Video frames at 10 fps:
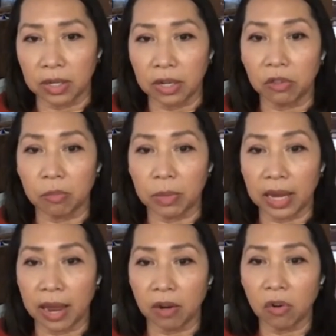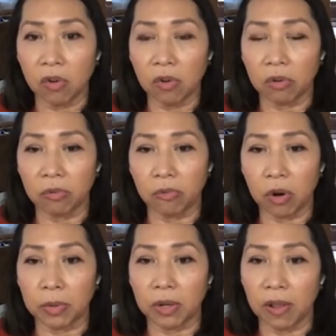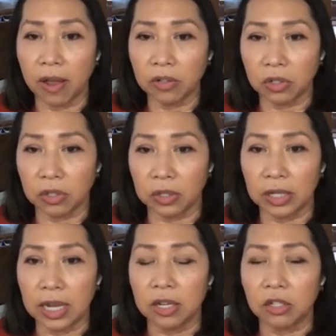either mechanical or pharmacological,